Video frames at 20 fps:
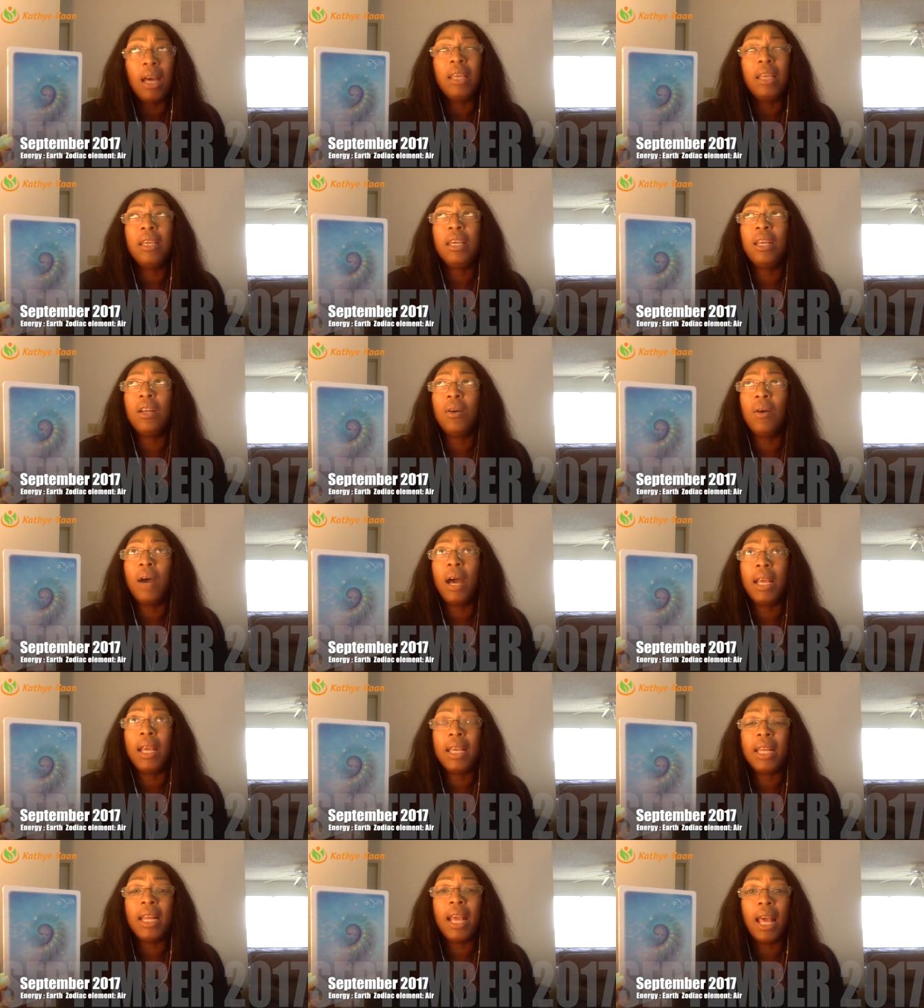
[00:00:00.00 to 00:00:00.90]
You know,
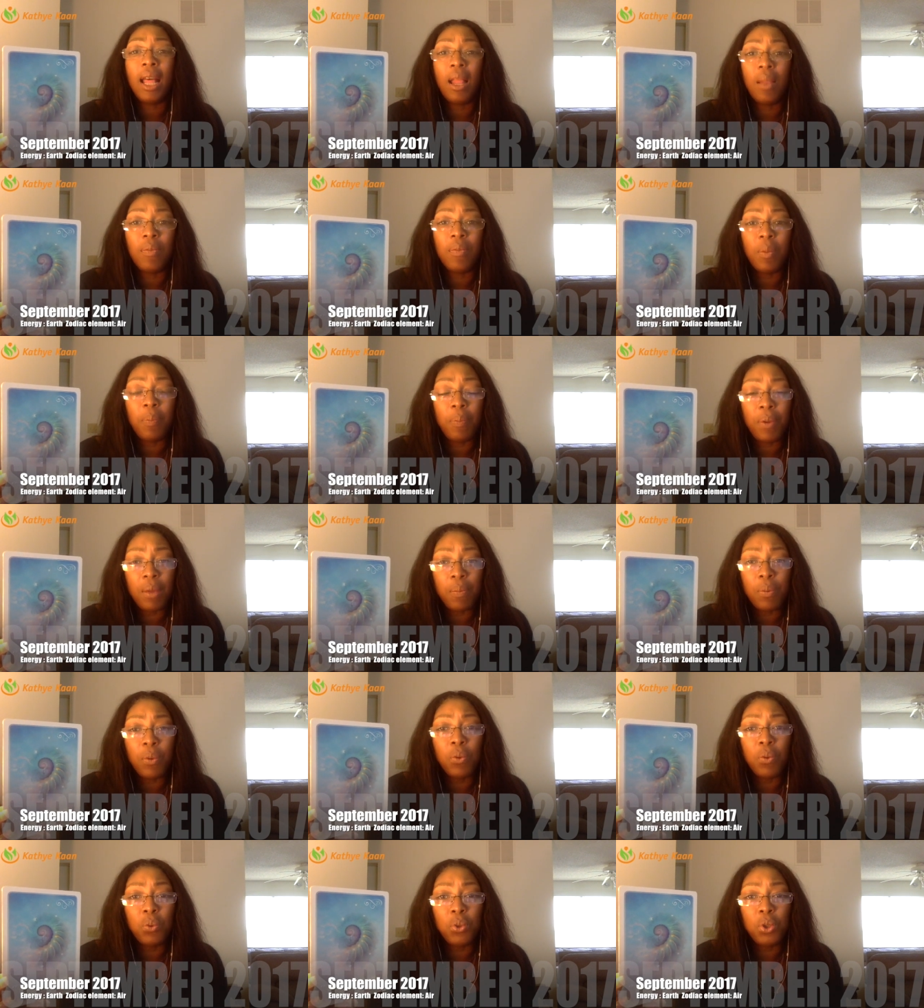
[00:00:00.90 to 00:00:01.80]
I can help the
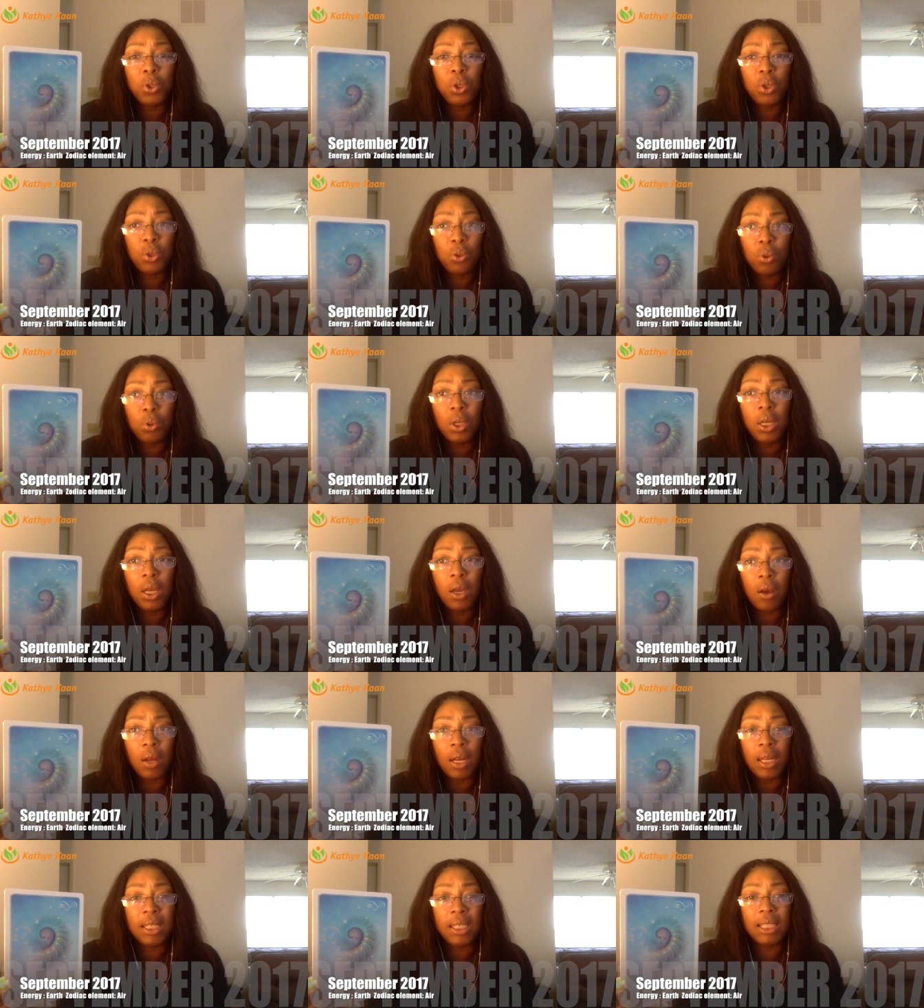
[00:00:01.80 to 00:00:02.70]
people who truly,
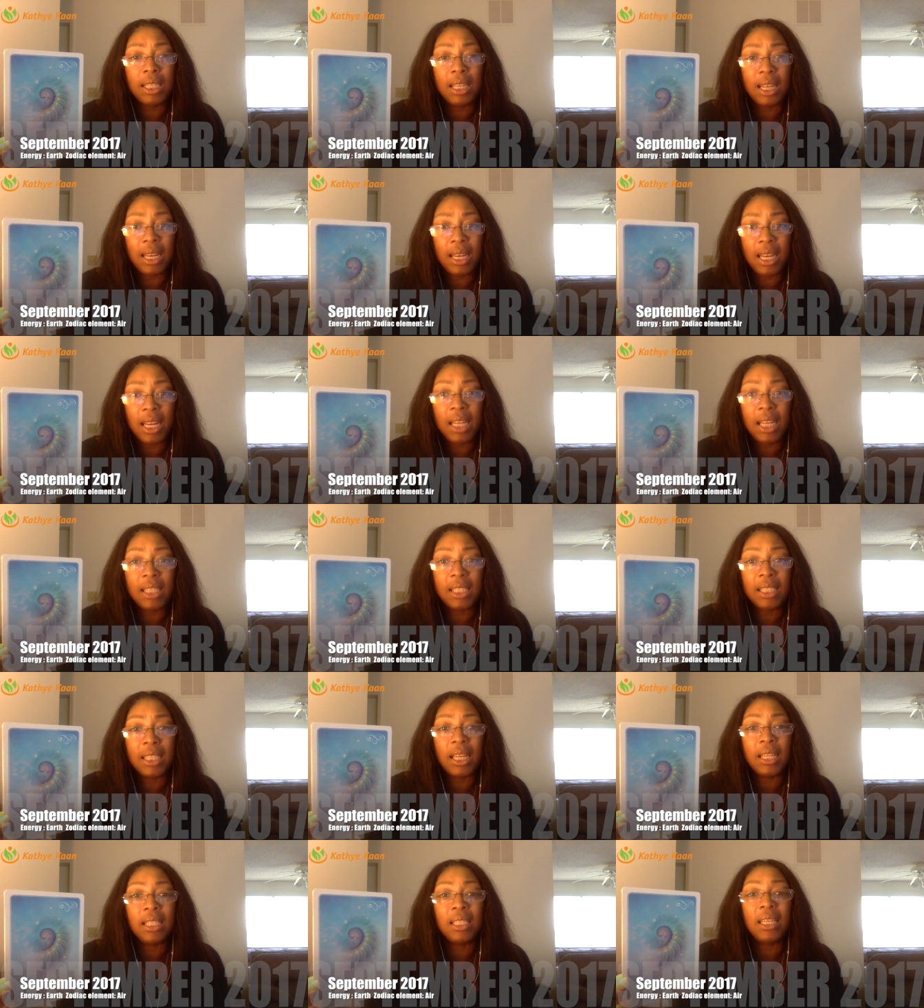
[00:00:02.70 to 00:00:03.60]
honestly
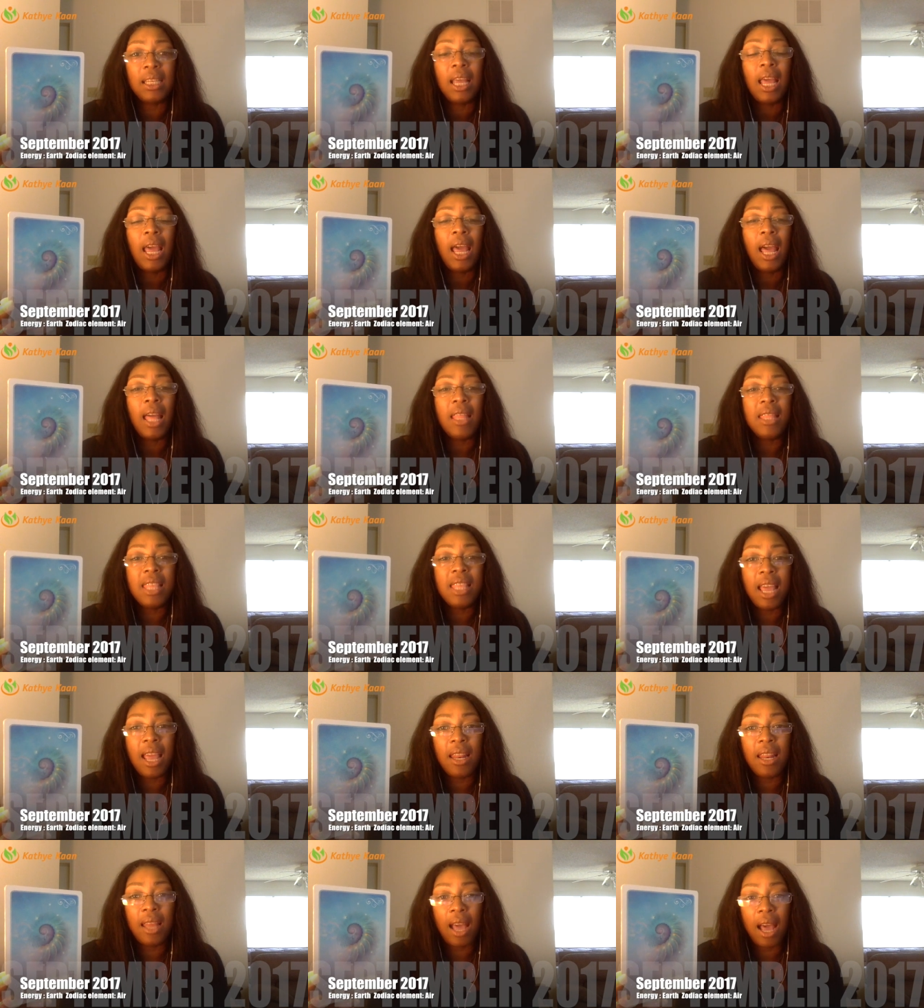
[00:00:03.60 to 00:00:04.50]
needs it, and
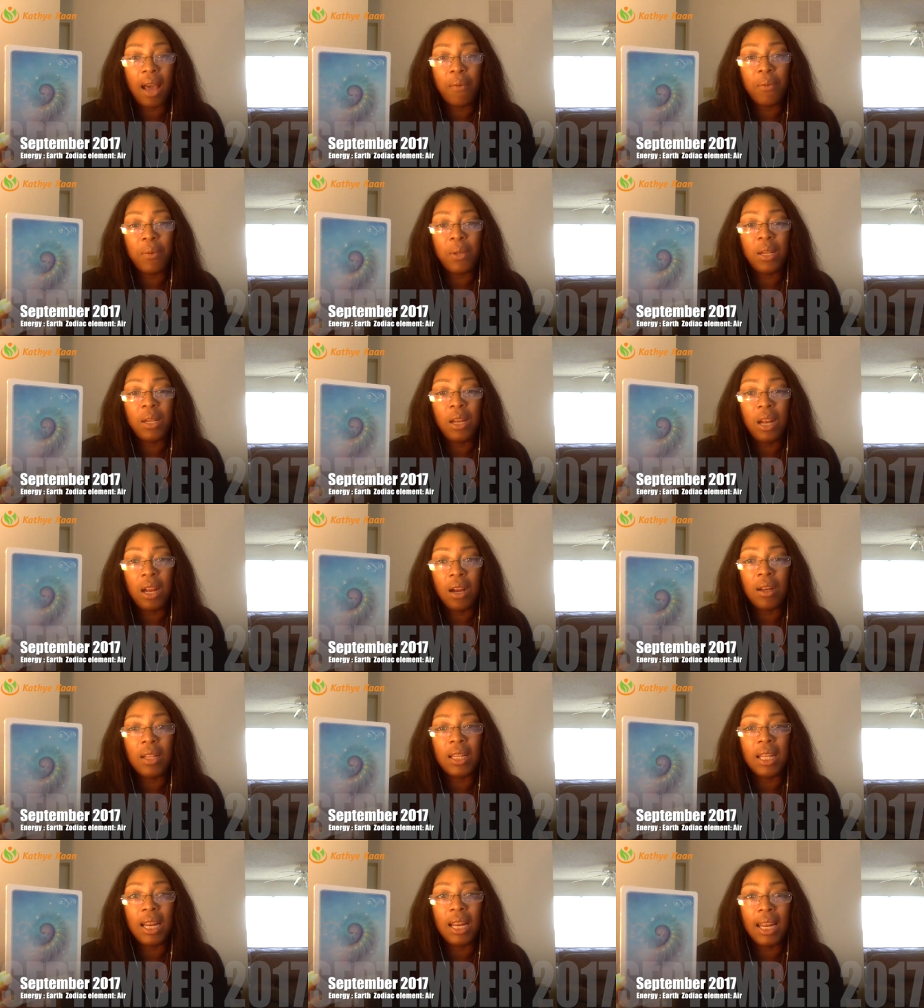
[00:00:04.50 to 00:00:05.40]
then I will
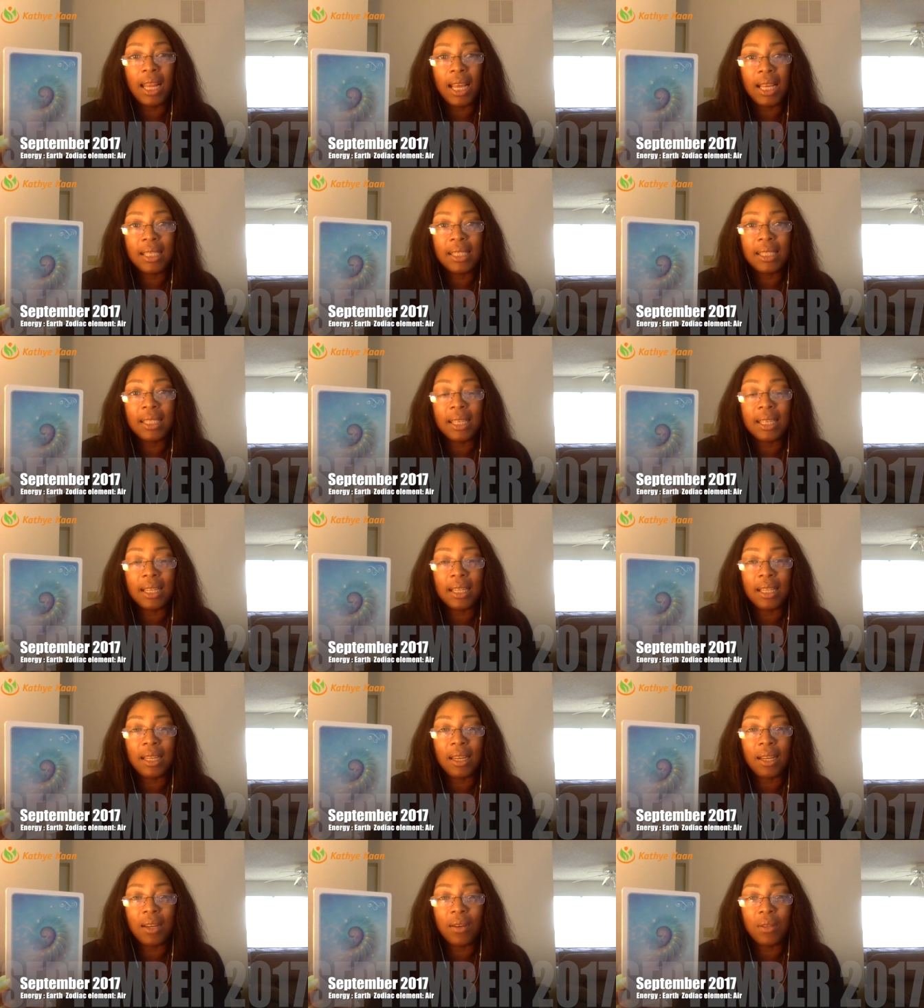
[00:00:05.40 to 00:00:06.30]
learn the
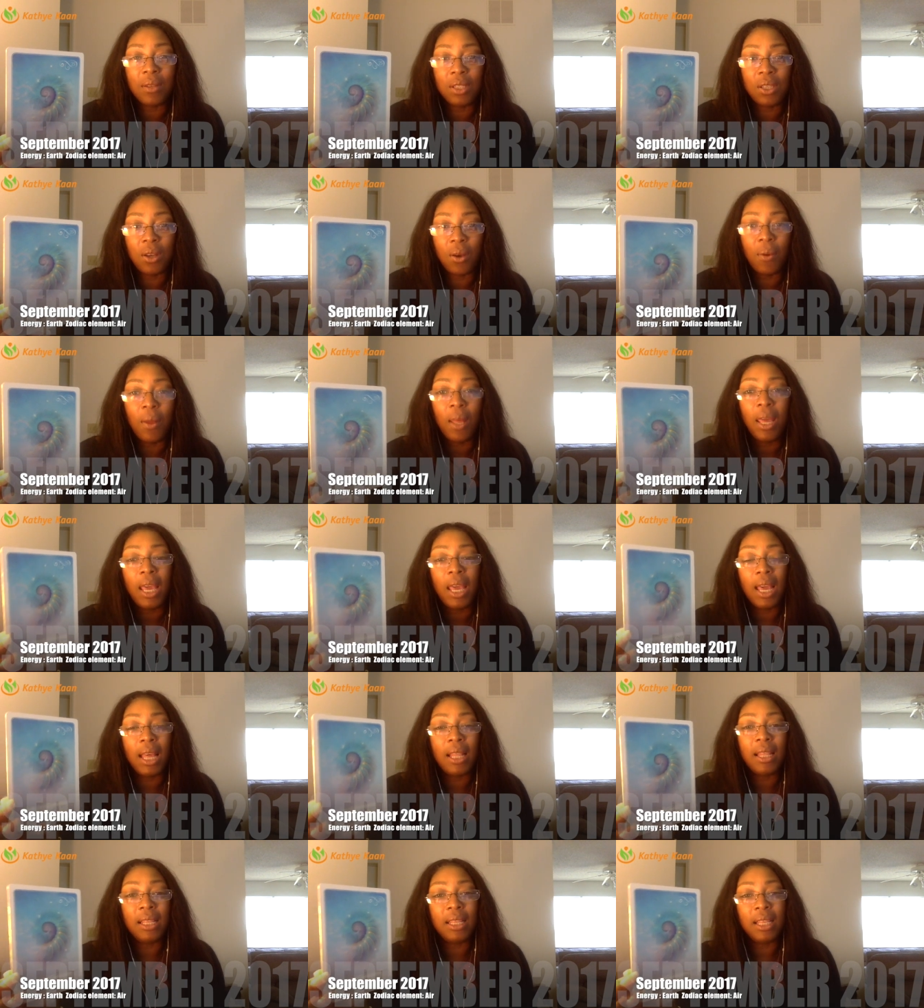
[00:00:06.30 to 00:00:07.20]
lesson, you know. So
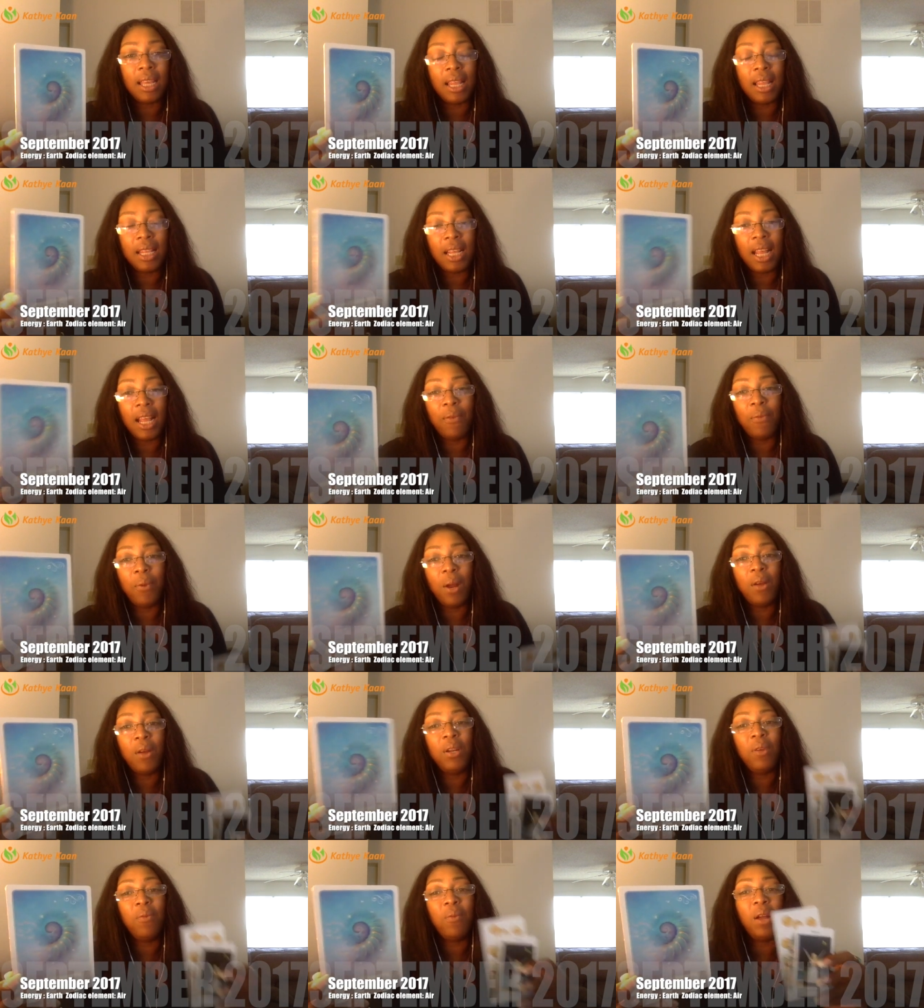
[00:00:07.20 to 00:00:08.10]
the
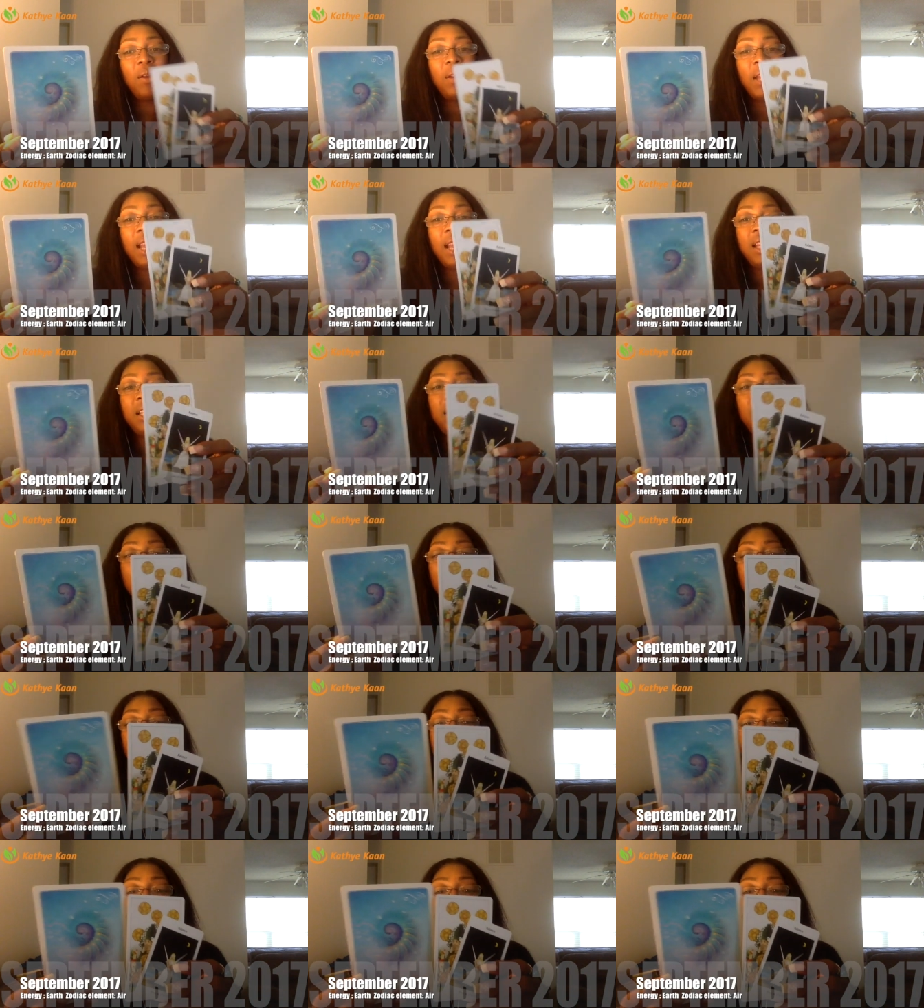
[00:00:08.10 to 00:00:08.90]
round and round energy is